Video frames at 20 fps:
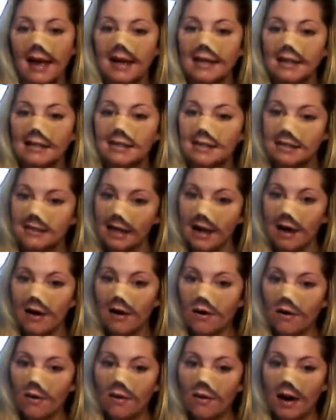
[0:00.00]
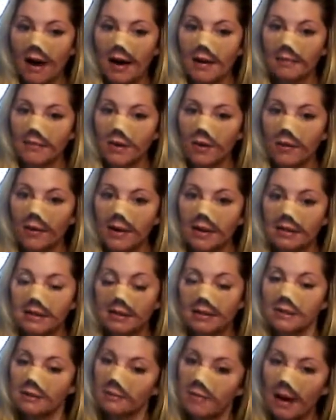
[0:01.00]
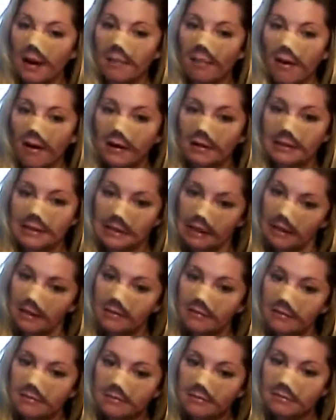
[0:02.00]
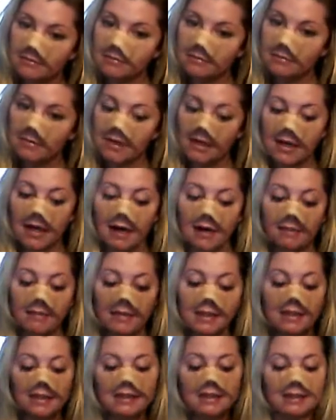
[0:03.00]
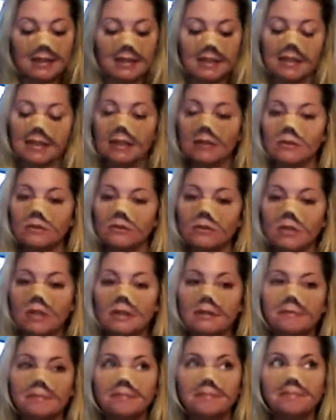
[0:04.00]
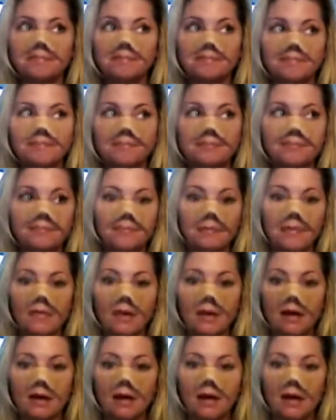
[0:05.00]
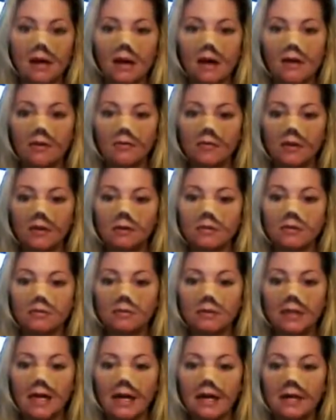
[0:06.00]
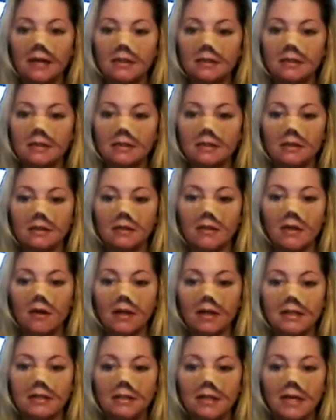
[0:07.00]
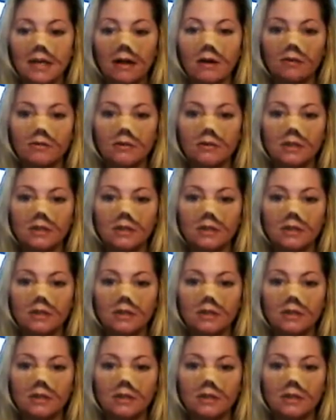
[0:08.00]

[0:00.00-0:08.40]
So I'm going to do my part 2, and I'm going to see you in a few seconds, as long as I don't